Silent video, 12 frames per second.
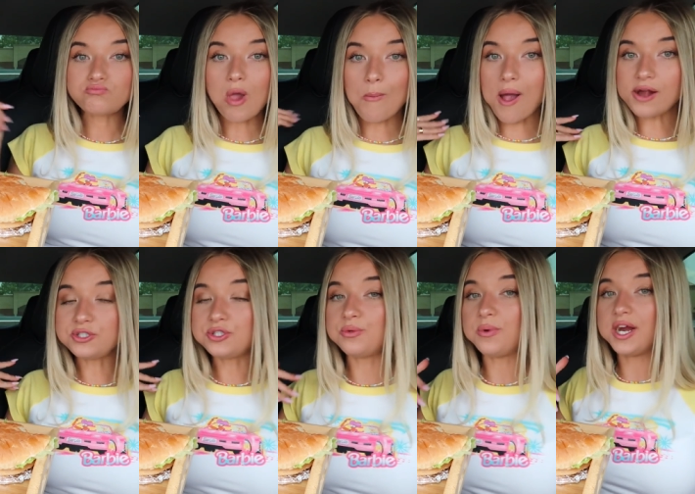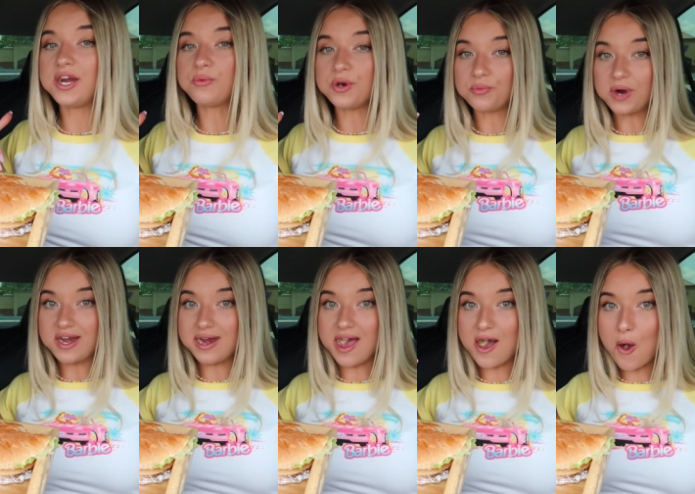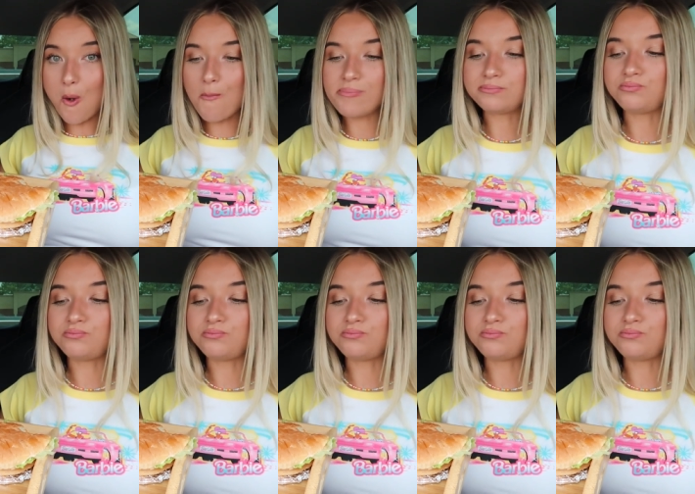I'm actually wearing one right now.